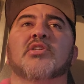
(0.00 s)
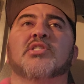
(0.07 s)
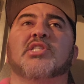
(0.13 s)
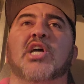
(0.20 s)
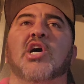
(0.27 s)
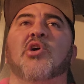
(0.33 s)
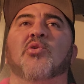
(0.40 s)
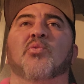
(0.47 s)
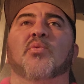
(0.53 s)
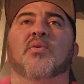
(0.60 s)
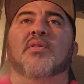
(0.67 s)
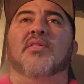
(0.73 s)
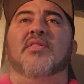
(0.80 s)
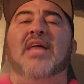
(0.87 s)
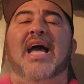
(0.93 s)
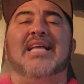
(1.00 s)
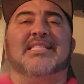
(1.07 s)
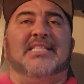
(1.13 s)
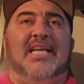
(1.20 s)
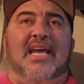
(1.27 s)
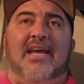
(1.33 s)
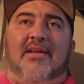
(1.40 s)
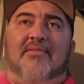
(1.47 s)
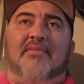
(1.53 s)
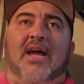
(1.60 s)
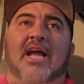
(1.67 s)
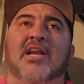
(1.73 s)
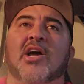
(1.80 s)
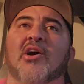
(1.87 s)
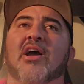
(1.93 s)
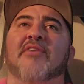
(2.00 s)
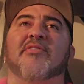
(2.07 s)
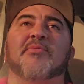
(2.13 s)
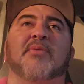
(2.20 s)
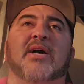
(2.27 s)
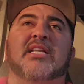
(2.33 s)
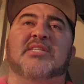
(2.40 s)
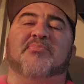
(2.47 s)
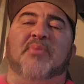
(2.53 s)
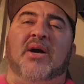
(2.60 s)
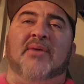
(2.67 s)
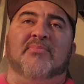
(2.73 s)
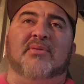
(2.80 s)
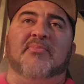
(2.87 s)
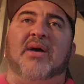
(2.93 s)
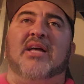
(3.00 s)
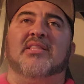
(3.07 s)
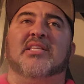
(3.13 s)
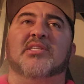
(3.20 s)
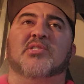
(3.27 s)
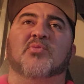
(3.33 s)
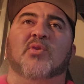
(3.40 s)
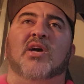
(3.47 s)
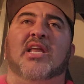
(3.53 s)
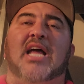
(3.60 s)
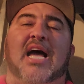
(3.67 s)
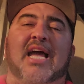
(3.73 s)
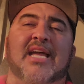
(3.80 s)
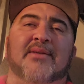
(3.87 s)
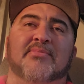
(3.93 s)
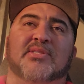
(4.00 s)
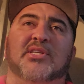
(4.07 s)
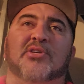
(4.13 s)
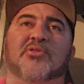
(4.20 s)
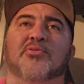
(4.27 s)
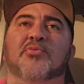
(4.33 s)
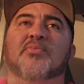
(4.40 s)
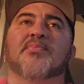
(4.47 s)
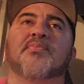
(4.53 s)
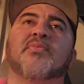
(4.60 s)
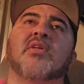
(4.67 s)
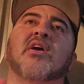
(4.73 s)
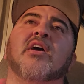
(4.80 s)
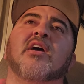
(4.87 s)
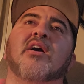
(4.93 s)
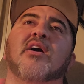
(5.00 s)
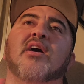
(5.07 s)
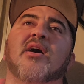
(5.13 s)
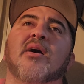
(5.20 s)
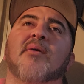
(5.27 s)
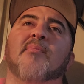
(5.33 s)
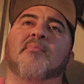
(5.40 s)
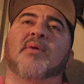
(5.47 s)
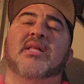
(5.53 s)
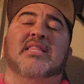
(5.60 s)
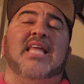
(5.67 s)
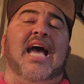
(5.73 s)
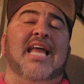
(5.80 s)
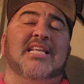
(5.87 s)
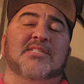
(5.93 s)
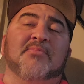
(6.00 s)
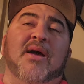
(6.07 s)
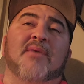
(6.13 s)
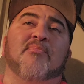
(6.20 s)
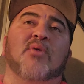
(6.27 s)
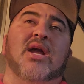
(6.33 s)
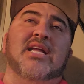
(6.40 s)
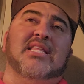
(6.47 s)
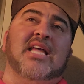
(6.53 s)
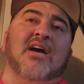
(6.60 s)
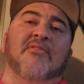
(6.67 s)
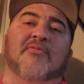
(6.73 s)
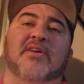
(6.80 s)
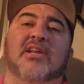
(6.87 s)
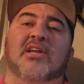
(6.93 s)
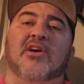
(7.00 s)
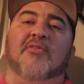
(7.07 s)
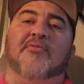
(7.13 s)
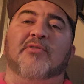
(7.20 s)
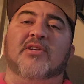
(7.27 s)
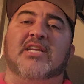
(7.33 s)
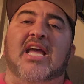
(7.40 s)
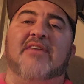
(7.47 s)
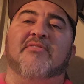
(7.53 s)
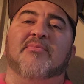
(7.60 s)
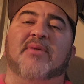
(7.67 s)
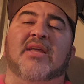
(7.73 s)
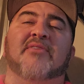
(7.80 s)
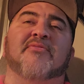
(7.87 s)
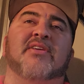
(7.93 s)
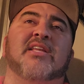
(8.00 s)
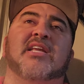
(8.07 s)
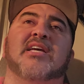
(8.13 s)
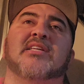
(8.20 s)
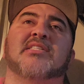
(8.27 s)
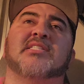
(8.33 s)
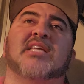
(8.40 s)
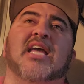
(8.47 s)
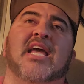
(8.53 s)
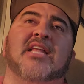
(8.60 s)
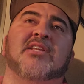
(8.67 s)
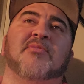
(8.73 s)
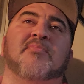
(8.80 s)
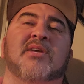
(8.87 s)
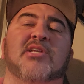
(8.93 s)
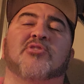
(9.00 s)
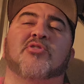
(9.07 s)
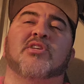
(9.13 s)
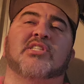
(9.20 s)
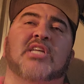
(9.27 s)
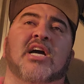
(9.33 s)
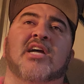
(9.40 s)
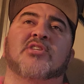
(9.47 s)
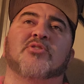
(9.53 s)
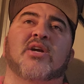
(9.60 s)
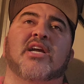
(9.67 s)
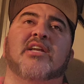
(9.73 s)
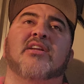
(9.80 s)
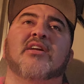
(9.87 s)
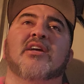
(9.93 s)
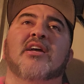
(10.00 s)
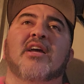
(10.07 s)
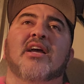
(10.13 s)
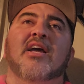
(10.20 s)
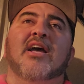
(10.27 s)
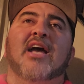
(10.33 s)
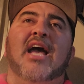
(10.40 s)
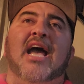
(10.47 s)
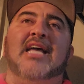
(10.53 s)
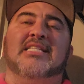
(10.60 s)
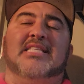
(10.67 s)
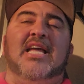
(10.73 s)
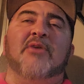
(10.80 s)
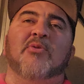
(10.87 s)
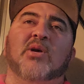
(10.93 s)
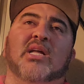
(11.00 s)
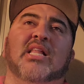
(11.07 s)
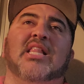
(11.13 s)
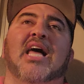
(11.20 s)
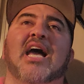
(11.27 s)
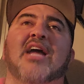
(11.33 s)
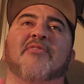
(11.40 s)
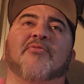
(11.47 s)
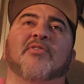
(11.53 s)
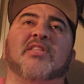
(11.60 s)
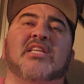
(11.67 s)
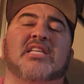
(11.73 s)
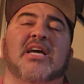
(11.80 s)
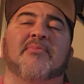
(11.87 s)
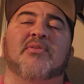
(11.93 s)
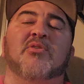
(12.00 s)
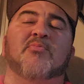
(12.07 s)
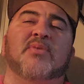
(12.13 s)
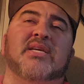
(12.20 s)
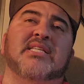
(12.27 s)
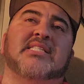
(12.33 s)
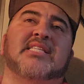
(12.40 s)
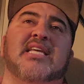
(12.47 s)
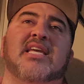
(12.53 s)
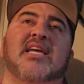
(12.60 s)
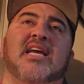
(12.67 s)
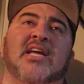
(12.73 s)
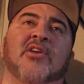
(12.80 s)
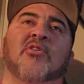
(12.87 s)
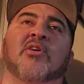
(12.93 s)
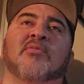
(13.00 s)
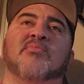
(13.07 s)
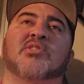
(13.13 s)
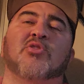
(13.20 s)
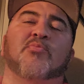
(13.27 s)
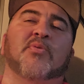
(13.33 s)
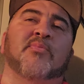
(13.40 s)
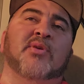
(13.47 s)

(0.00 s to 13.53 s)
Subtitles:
So, that's it. I know everybody's pumped about this one. I am too. But that is my breakdown video for David Benavidez and Demetrius Andrade as they will collide for the WBC Interim Super